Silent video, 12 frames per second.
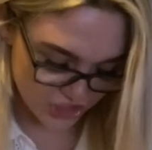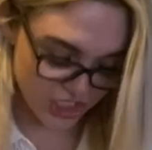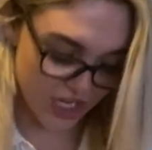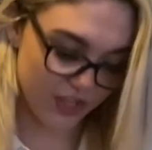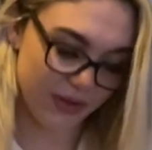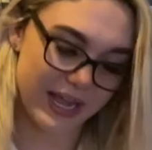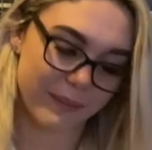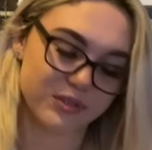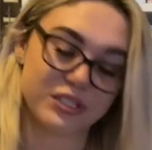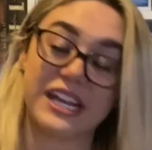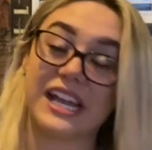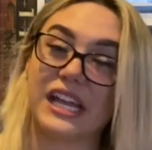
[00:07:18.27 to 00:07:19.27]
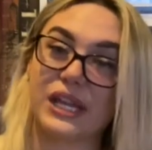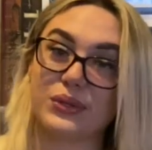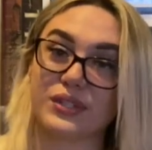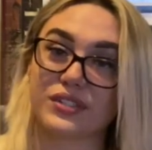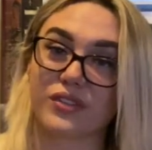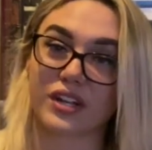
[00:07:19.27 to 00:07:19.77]
Do you know that I absolutely hate
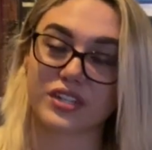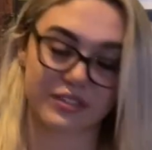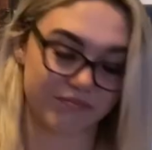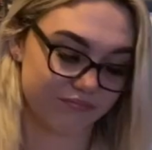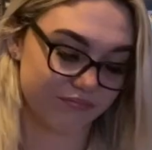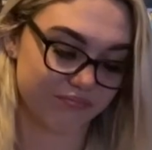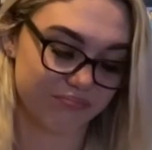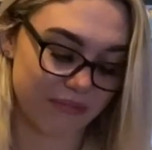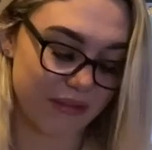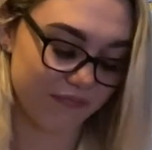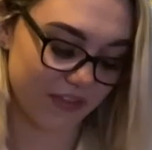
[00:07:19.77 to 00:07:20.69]
using my